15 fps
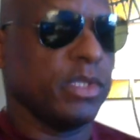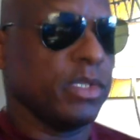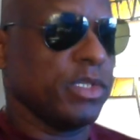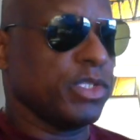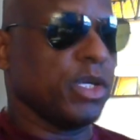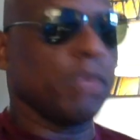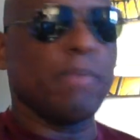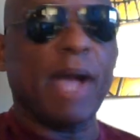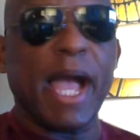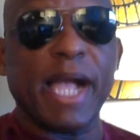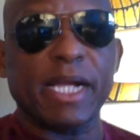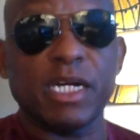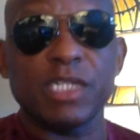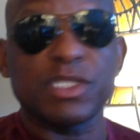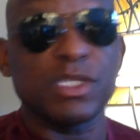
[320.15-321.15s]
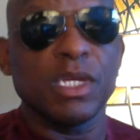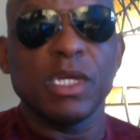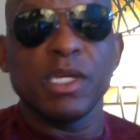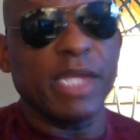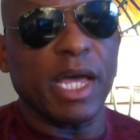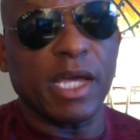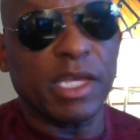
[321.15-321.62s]
Joe Biden cussed.
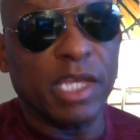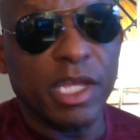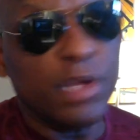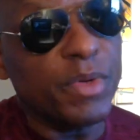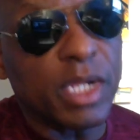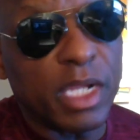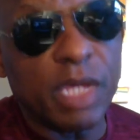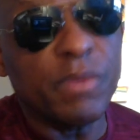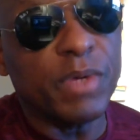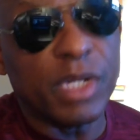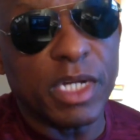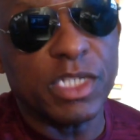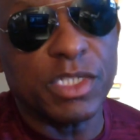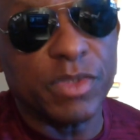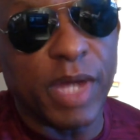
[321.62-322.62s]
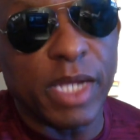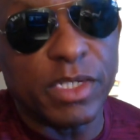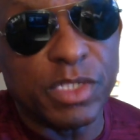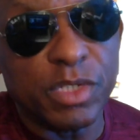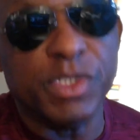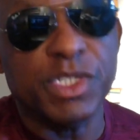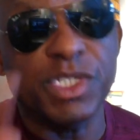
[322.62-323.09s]
Now, Hillary Clinton will cuss you out,
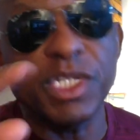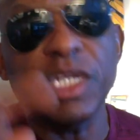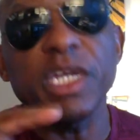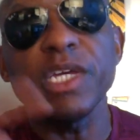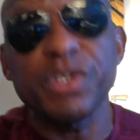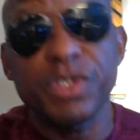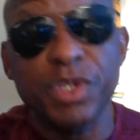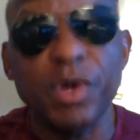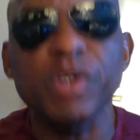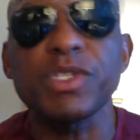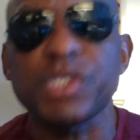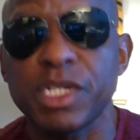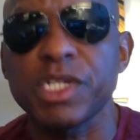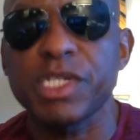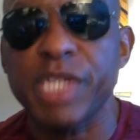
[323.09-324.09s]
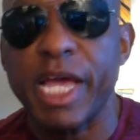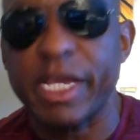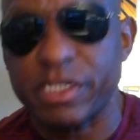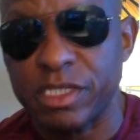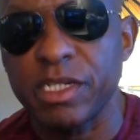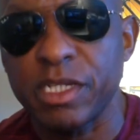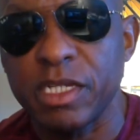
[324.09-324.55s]
too, and she endorsed Sheila
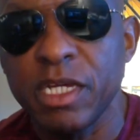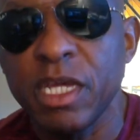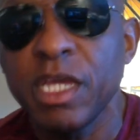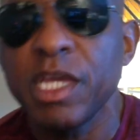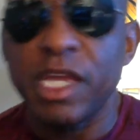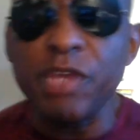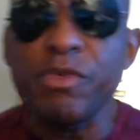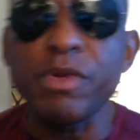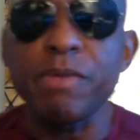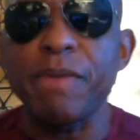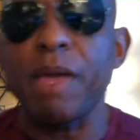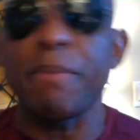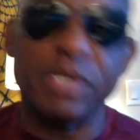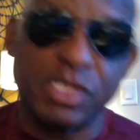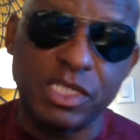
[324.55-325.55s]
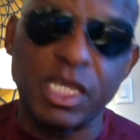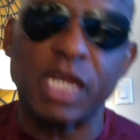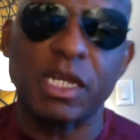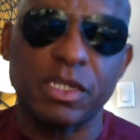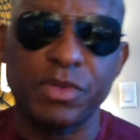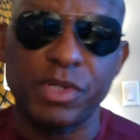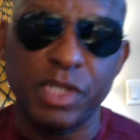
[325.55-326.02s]
Jackson Lee. Hillary may be
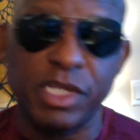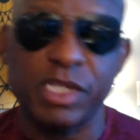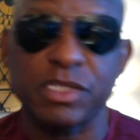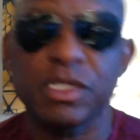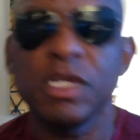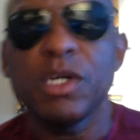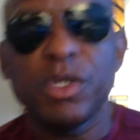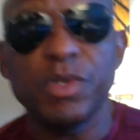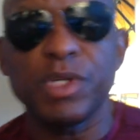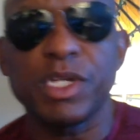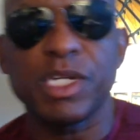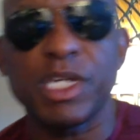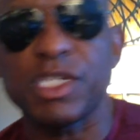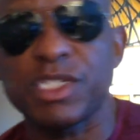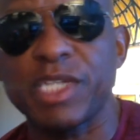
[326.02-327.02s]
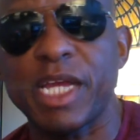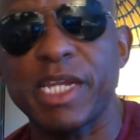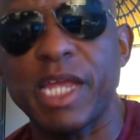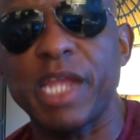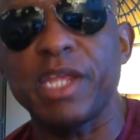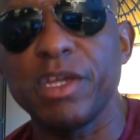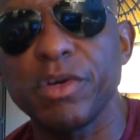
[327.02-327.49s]
second on the list who can cuss you out.
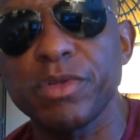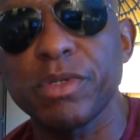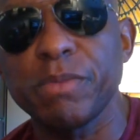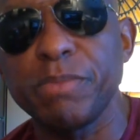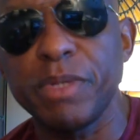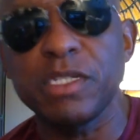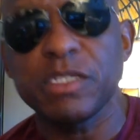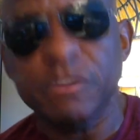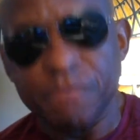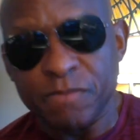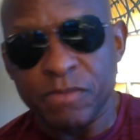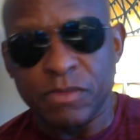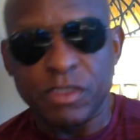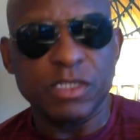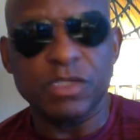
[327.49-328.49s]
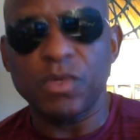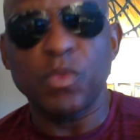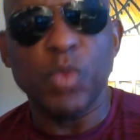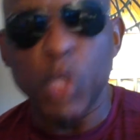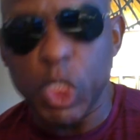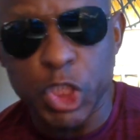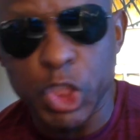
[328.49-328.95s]
That healed the beast, the
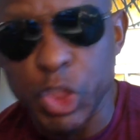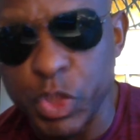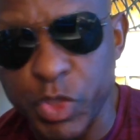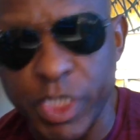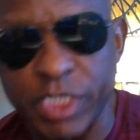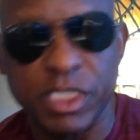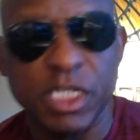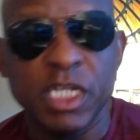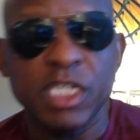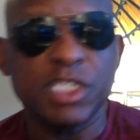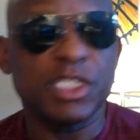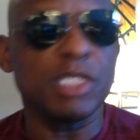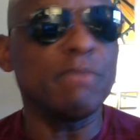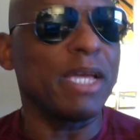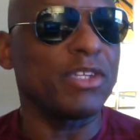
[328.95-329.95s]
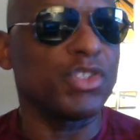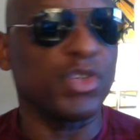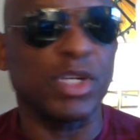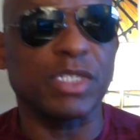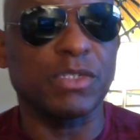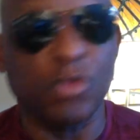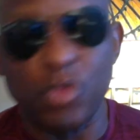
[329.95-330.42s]
worst dresser. She may
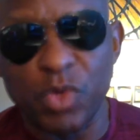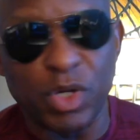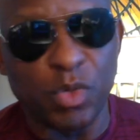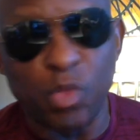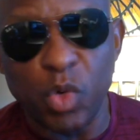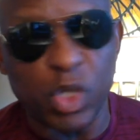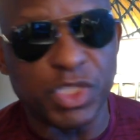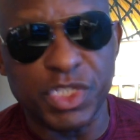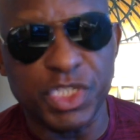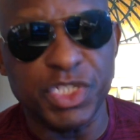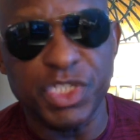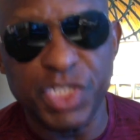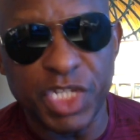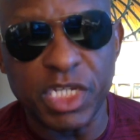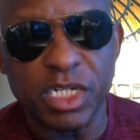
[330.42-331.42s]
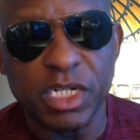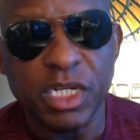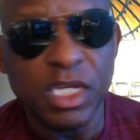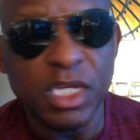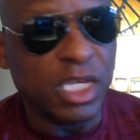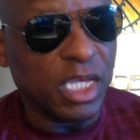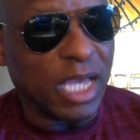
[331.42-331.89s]
dress worse than Jill.
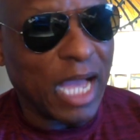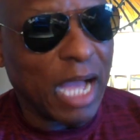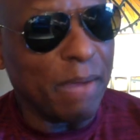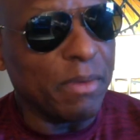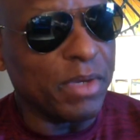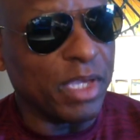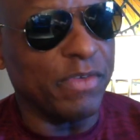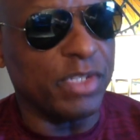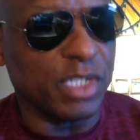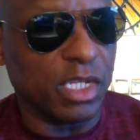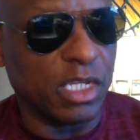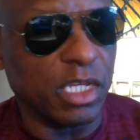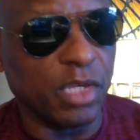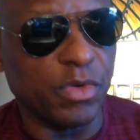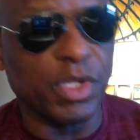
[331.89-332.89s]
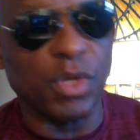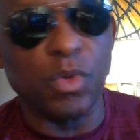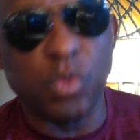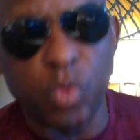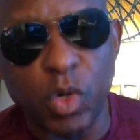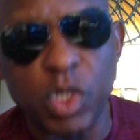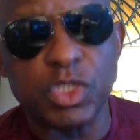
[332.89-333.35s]
I'm going to give it to Hillary, the
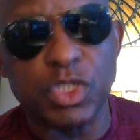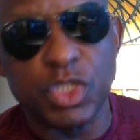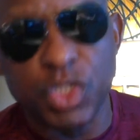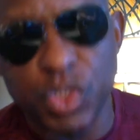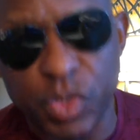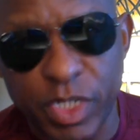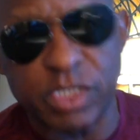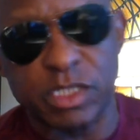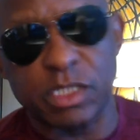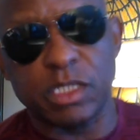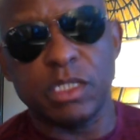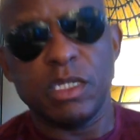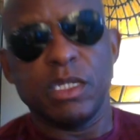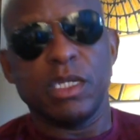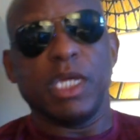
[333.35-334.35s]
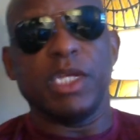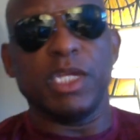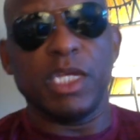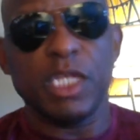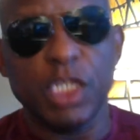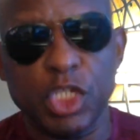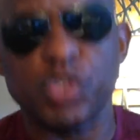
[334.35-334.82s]
worst dresser in
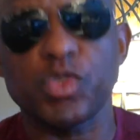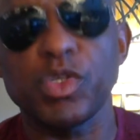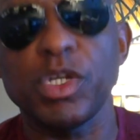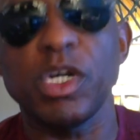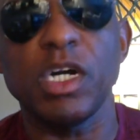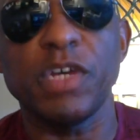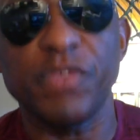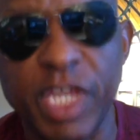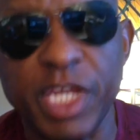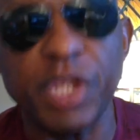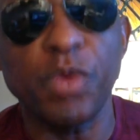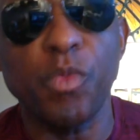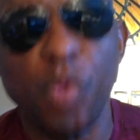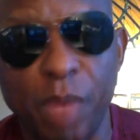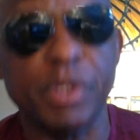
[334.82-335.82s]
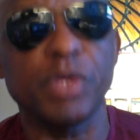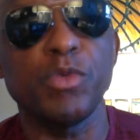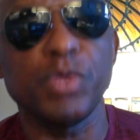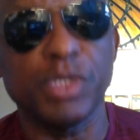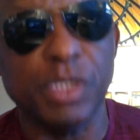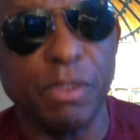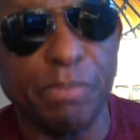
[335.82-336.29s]
the history of any woman who
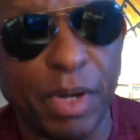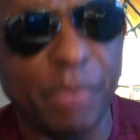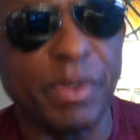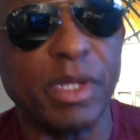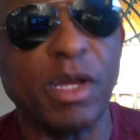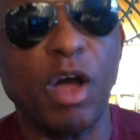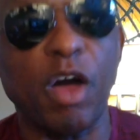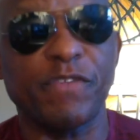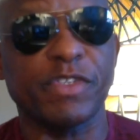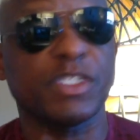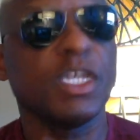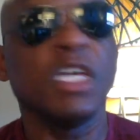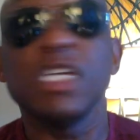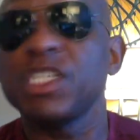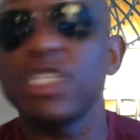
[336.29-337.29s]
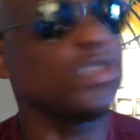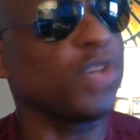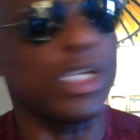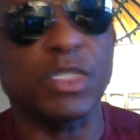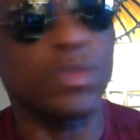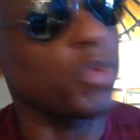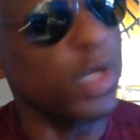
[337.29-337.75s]
was in public office. She
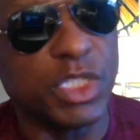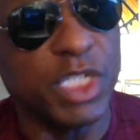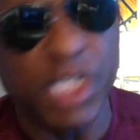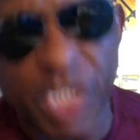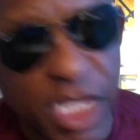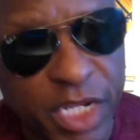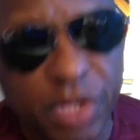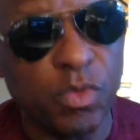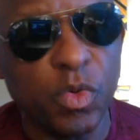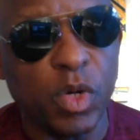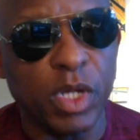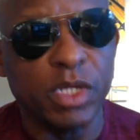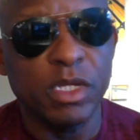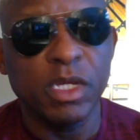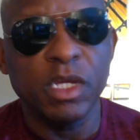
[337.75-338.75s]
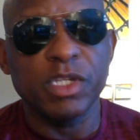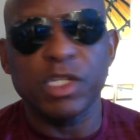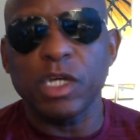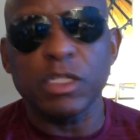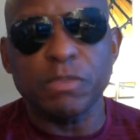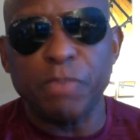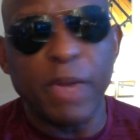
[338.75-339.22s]
dressed worse than anyone.
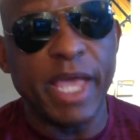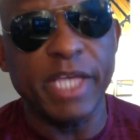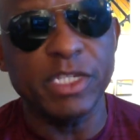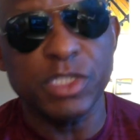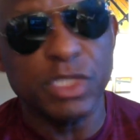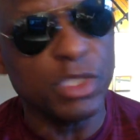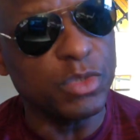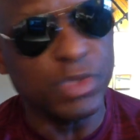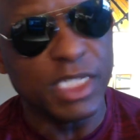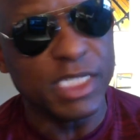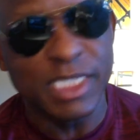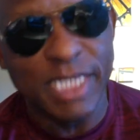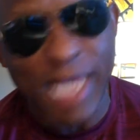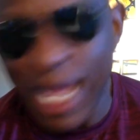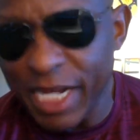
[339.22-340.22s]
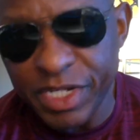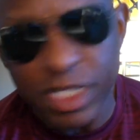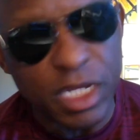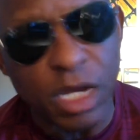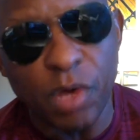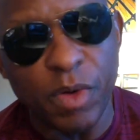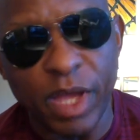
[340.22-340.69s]
Those paying suits has got to
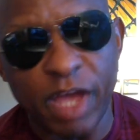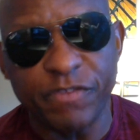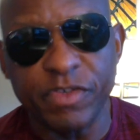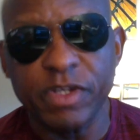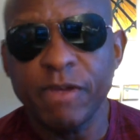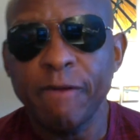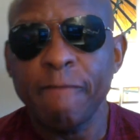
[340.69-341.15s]
go, Heifer.